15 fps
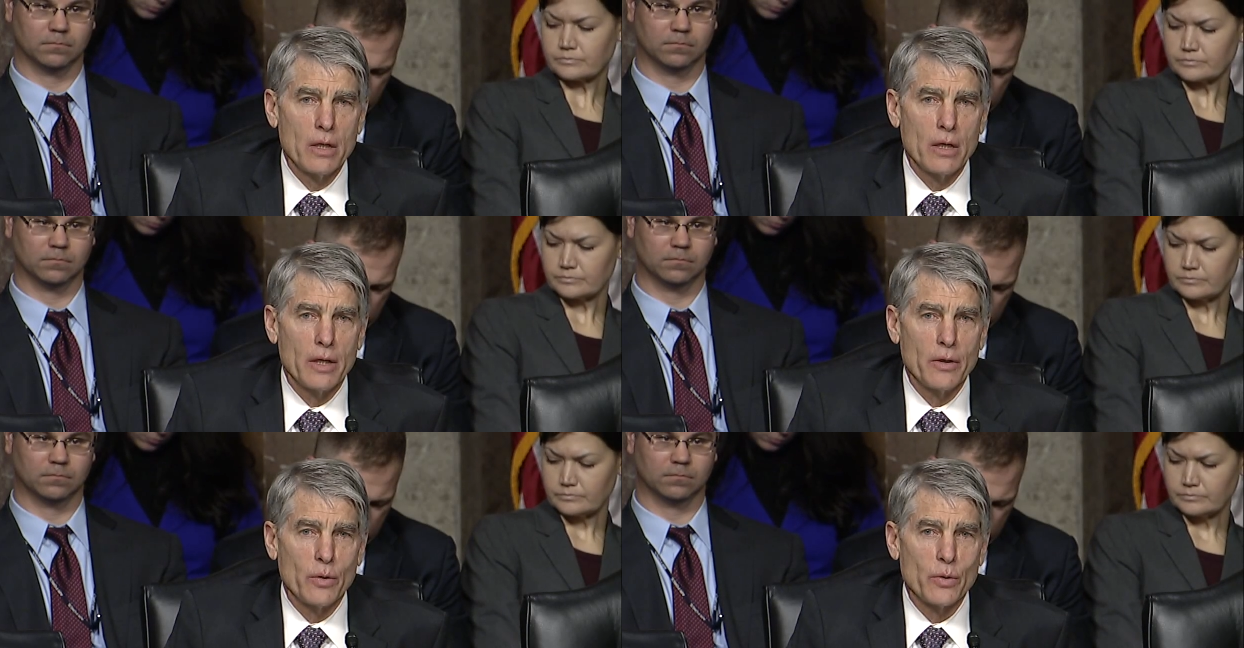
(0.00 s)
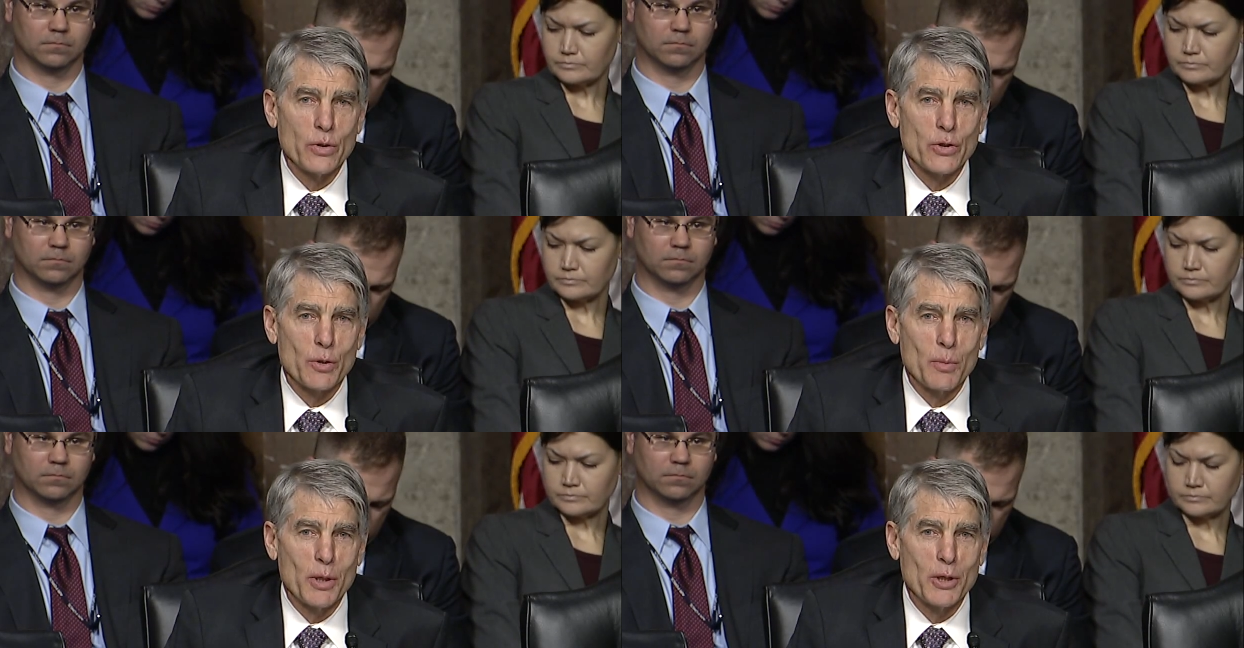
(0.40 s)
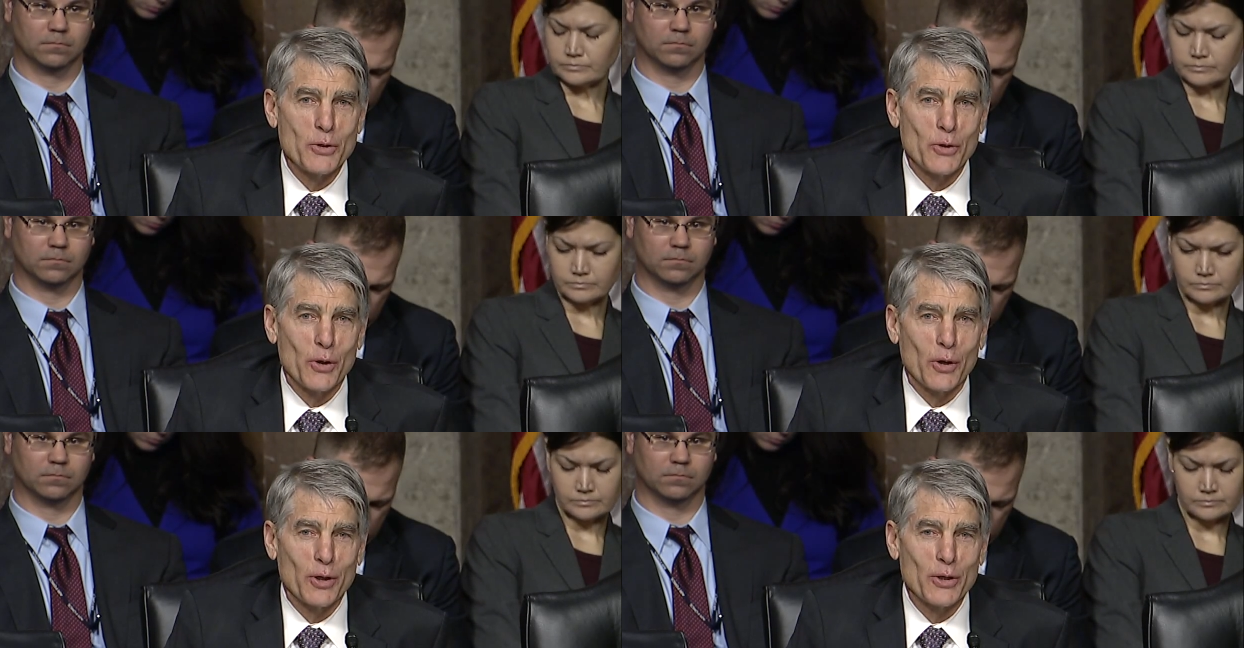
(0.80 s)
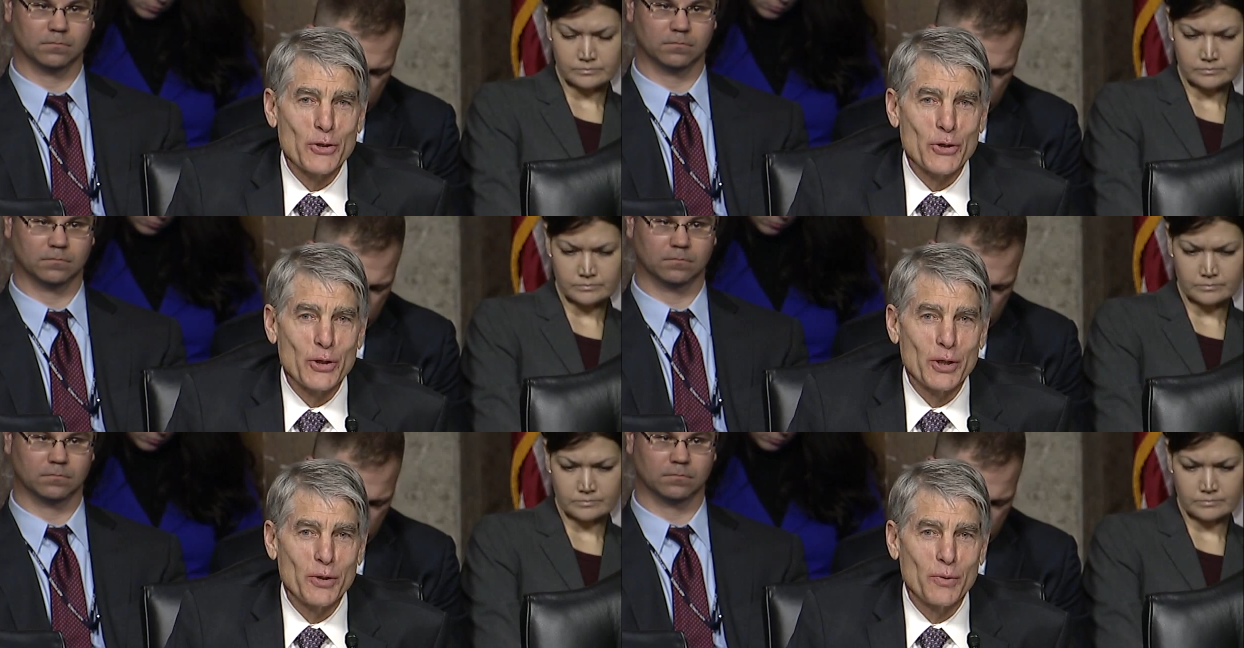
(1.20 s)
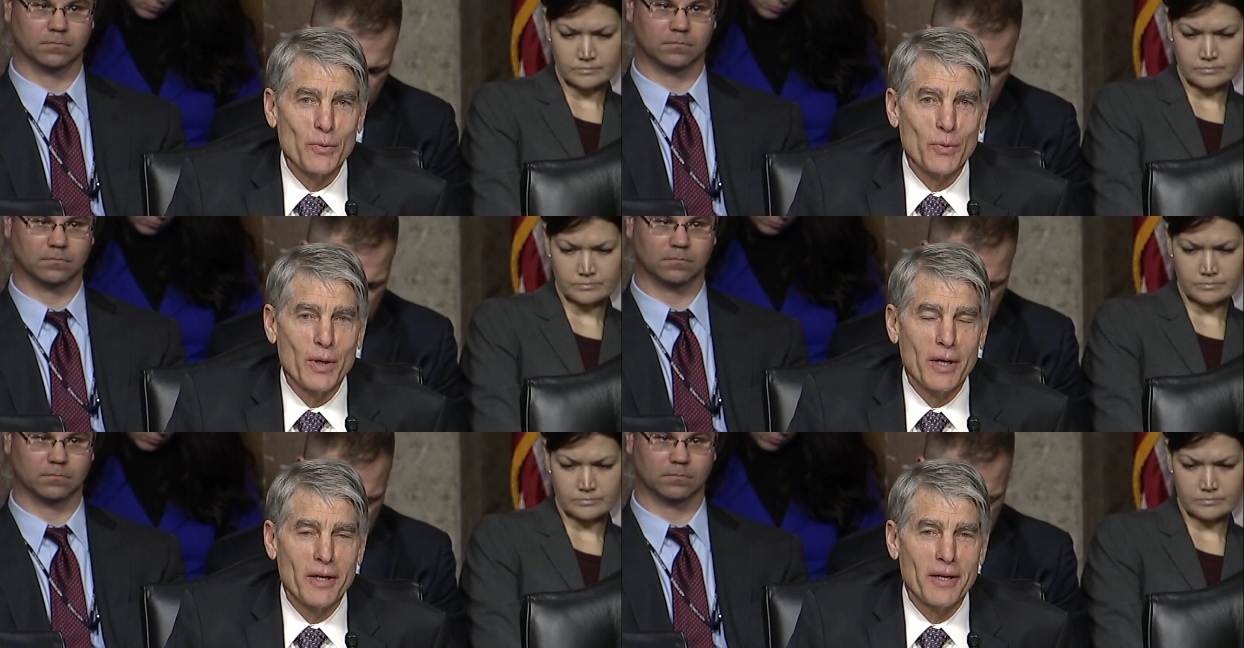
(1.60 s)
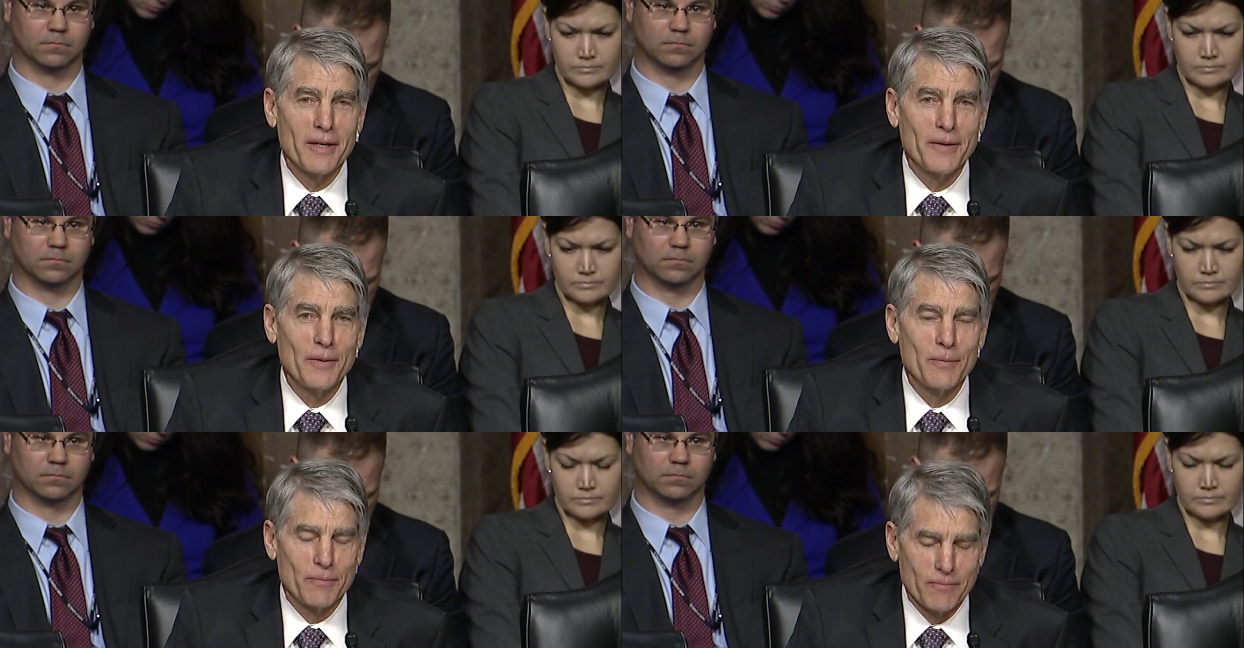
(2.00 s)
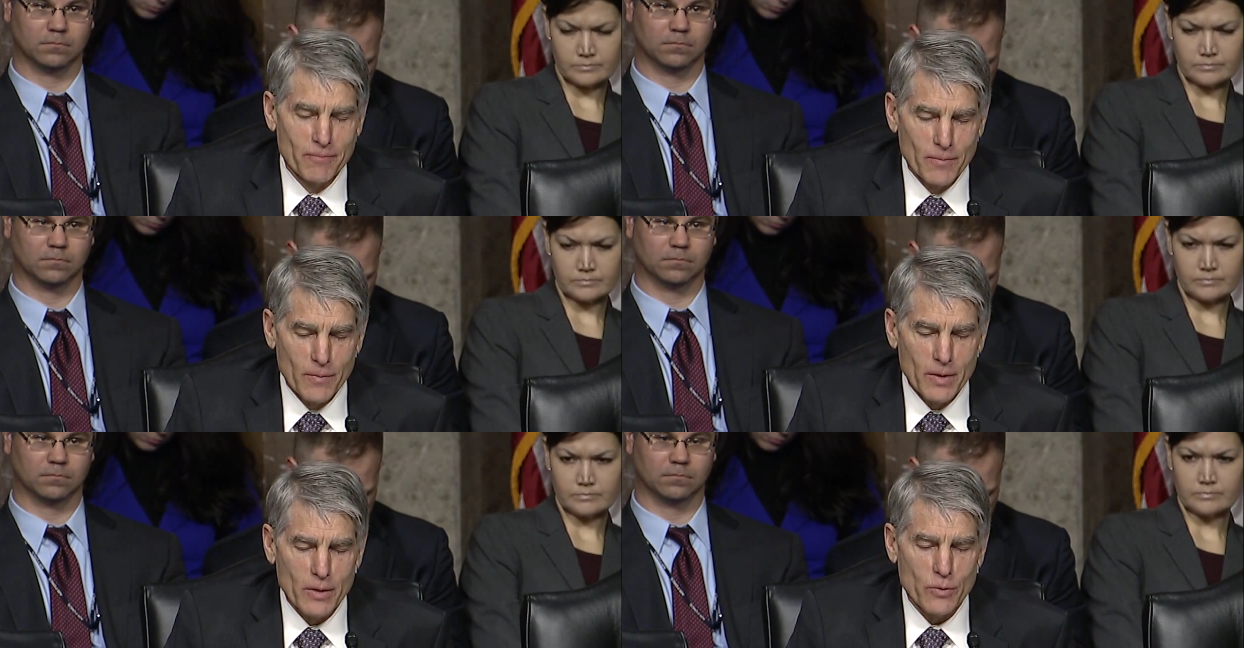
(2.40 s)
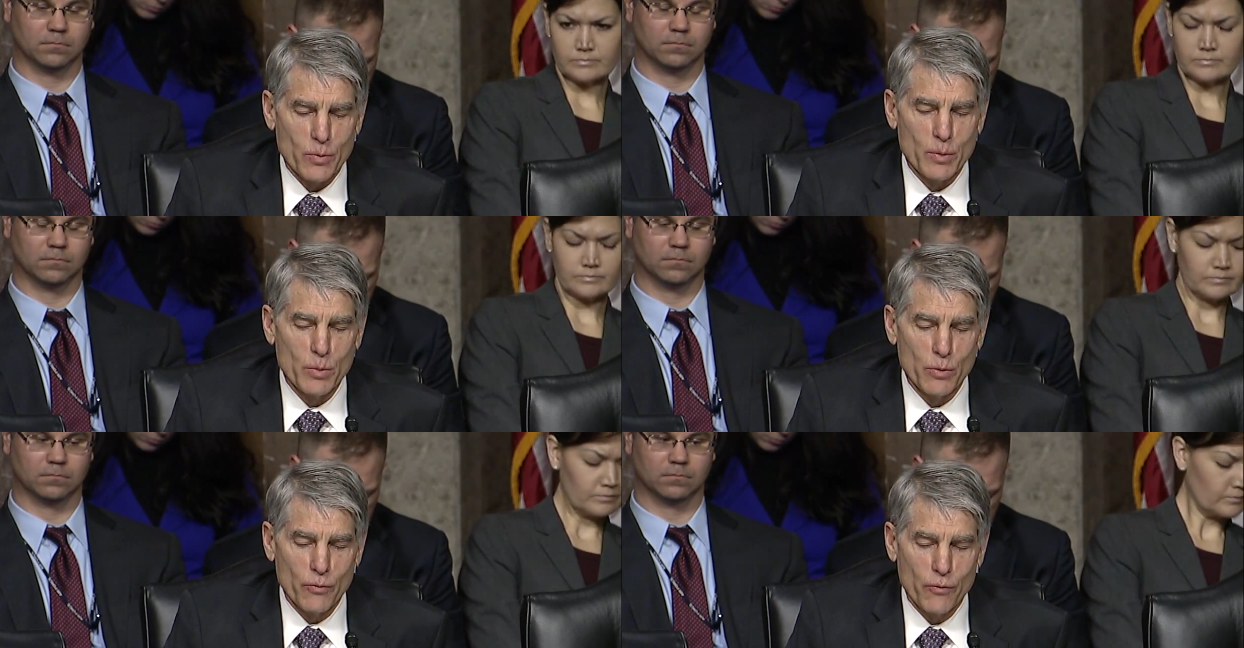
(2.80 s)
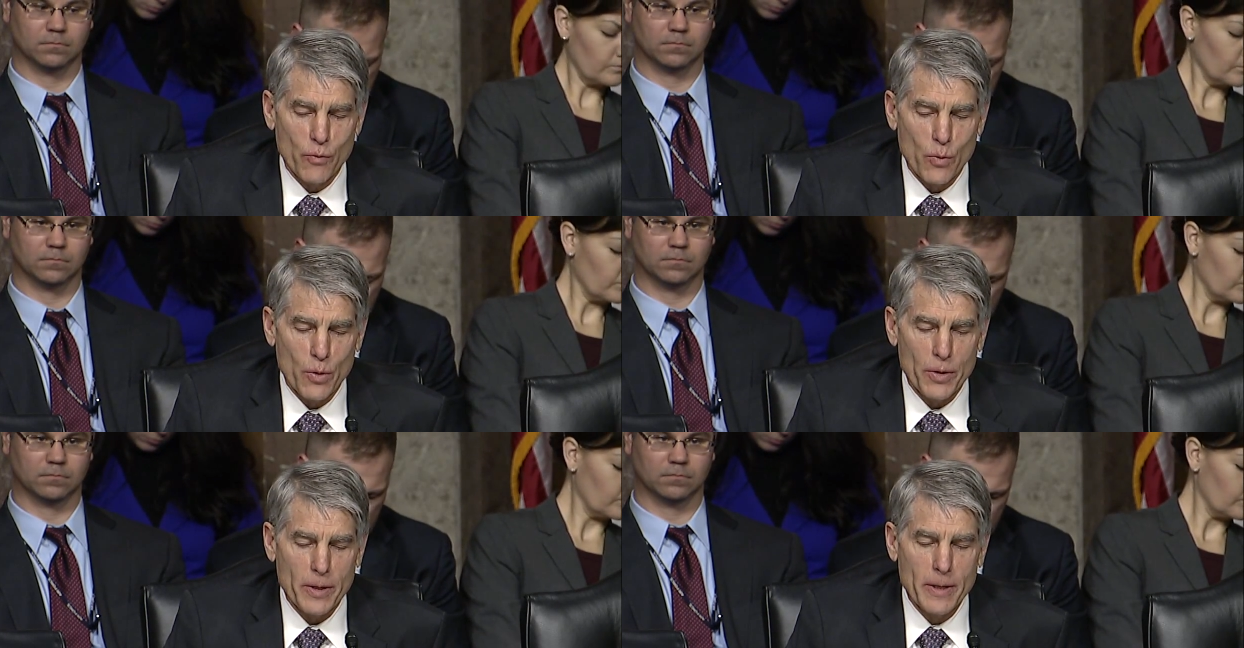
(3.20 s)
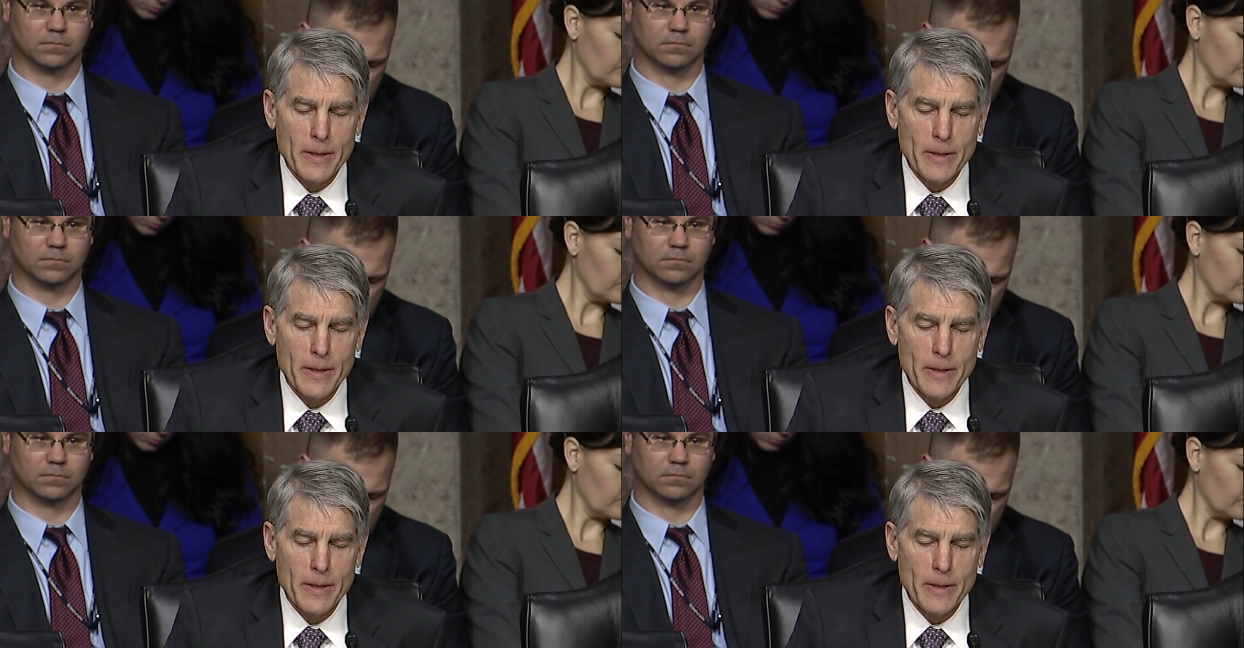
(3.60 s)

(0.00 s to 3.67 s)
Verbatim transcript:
Speaker 1: I know this committee is going to listen and uh, as we move forward.